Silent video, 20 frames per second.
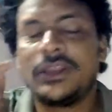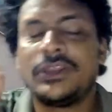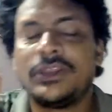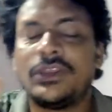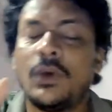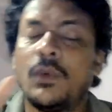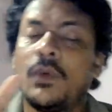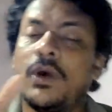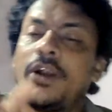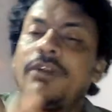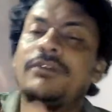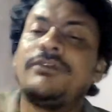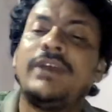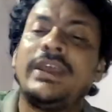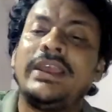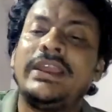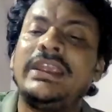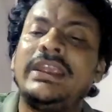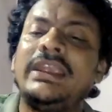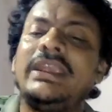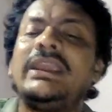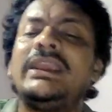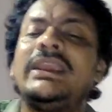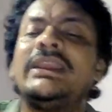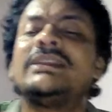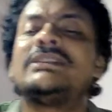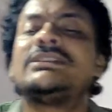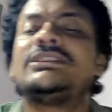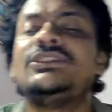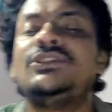the word very
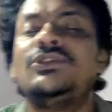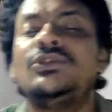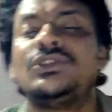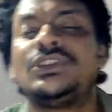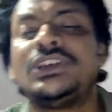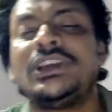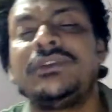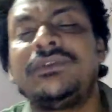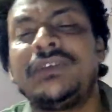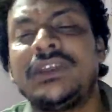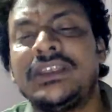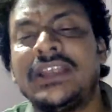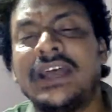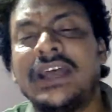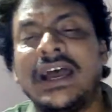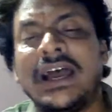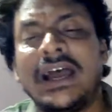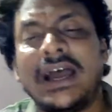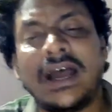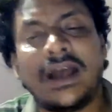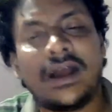is using with the